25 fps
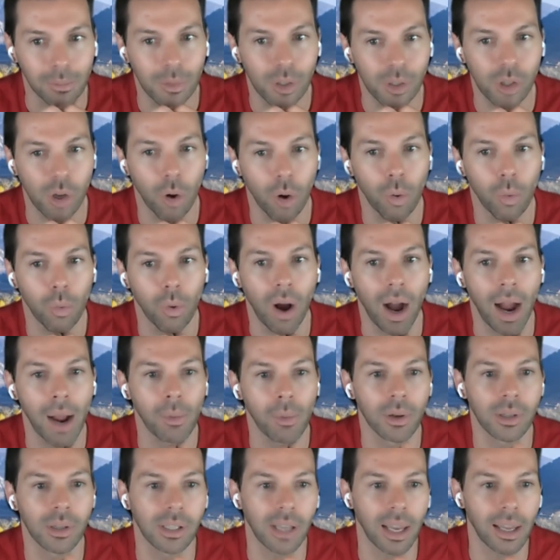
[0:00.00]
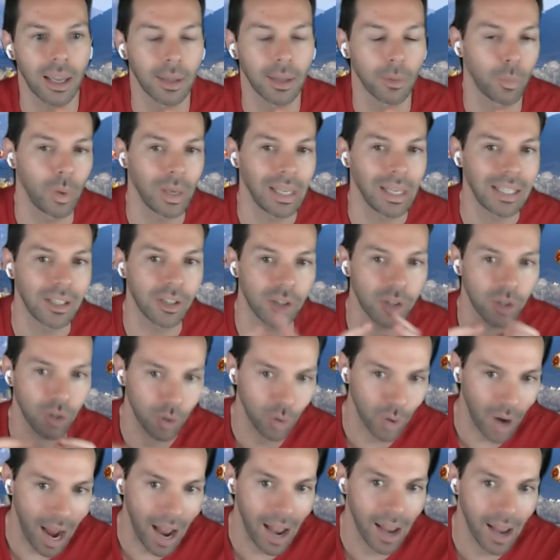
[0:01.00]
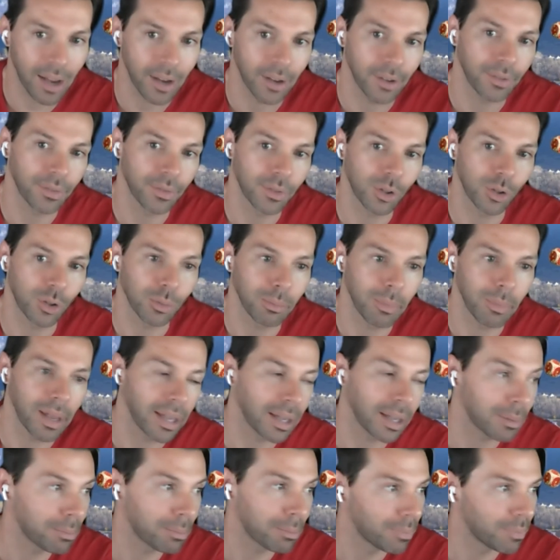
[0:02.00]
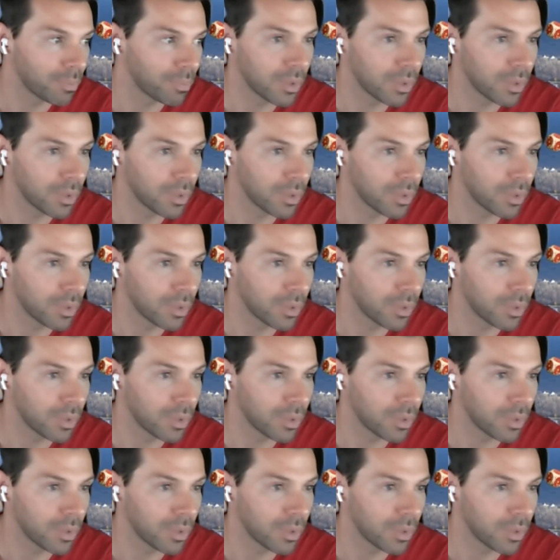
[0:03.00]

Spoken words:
So I will say that we strive to make